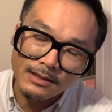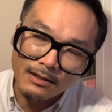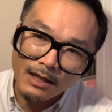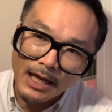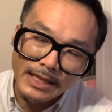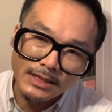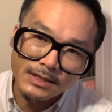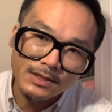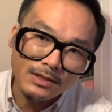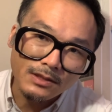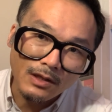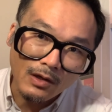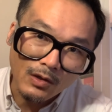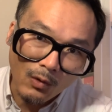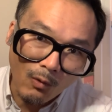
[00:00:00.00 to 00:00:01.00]
delights
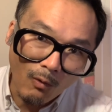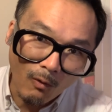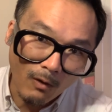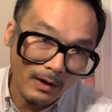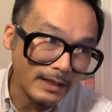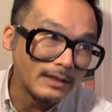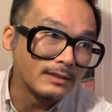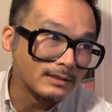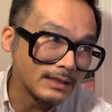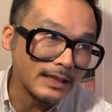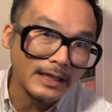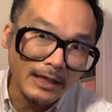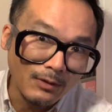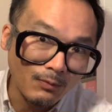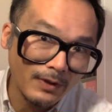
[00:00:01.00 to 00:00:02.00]
galore
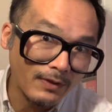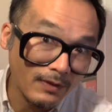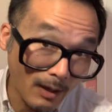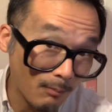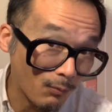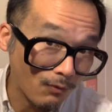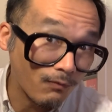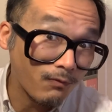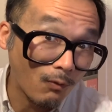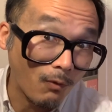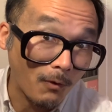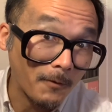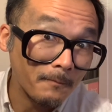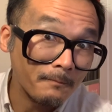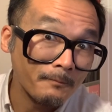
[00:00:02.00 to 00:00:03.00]
indeed with number
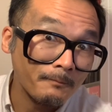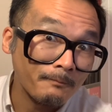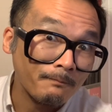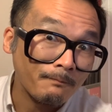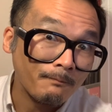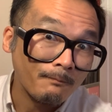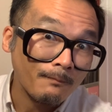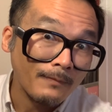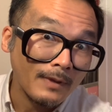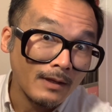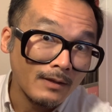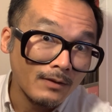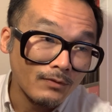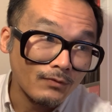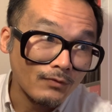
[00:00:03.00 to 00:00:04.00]
4.
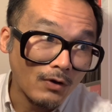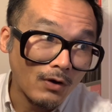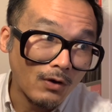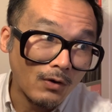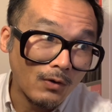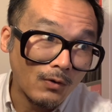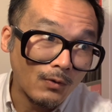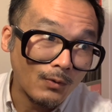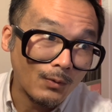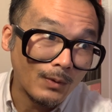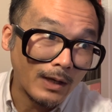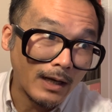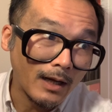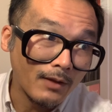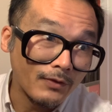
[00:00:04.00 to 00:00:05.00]
So
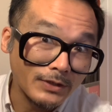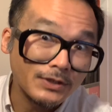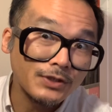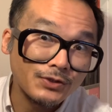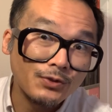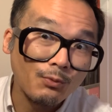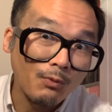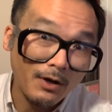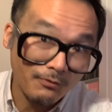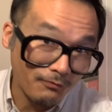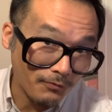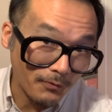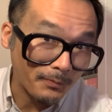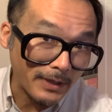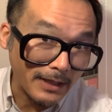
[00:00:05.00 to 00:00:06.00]
this is the one
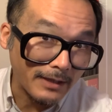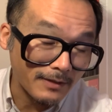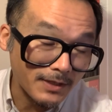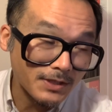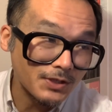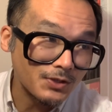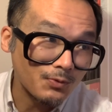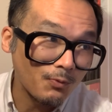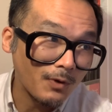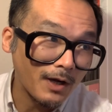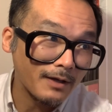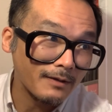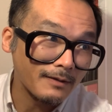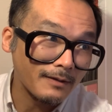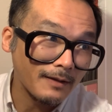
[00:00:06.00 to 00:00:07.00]
for me. This is the
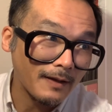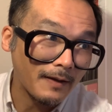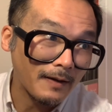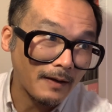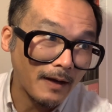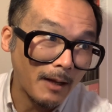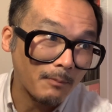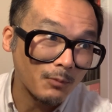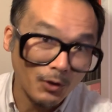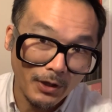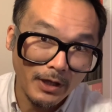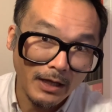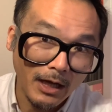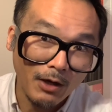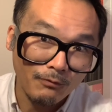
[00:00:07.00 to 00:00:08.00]
one that I'm
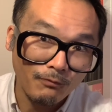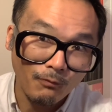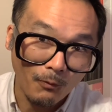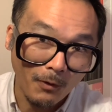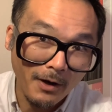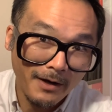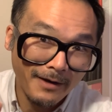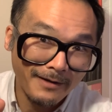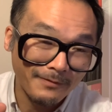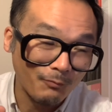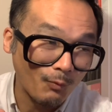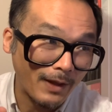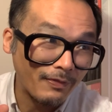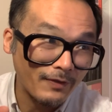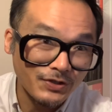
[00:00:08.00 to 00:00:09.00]
looking out for.
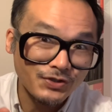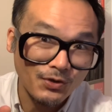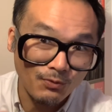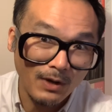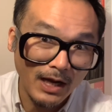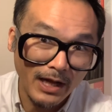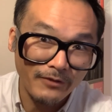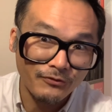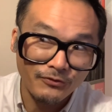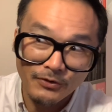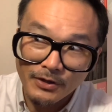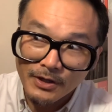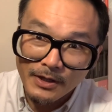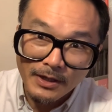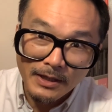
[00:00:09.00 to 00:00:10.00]
When this arrives,
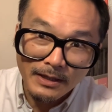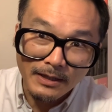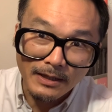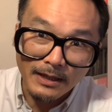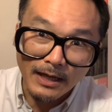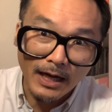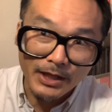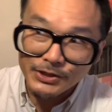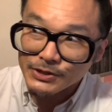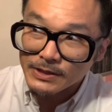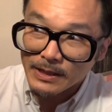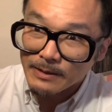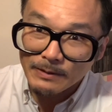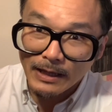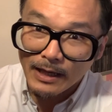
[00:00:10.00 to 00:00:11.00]
gosh,
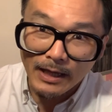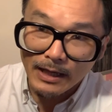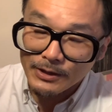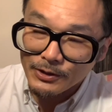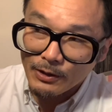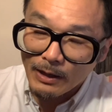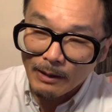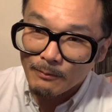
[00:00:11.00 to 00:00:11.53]
you